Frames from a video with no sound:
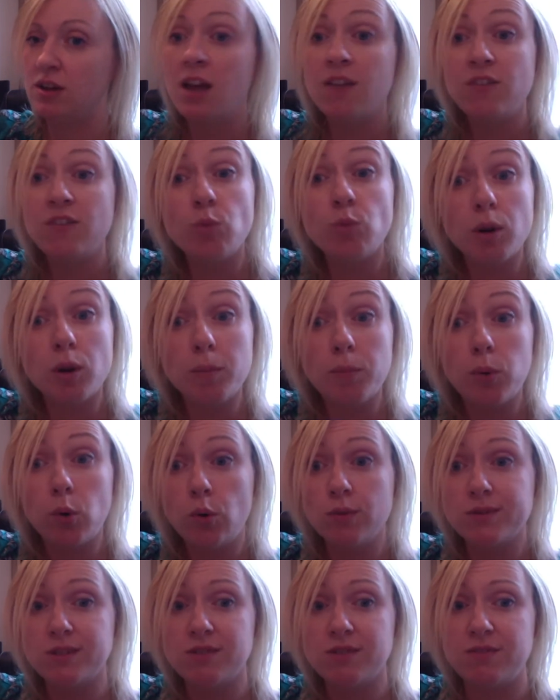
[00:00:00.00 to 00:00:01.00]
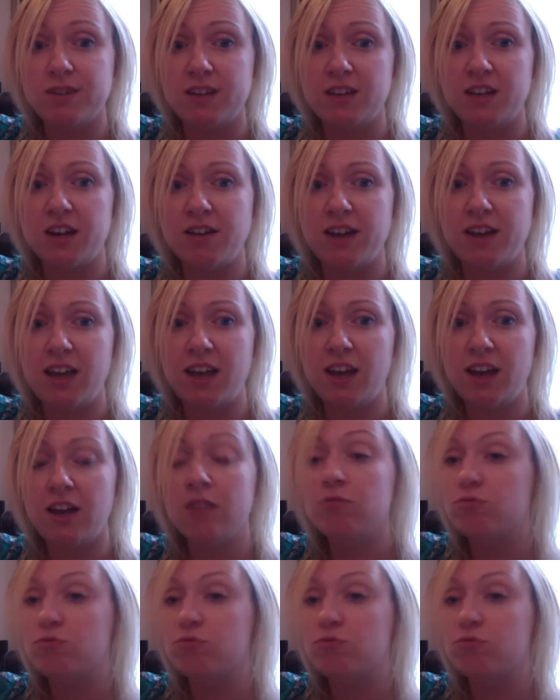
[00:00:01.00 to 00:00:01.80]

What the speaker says: If you want to pause the video here,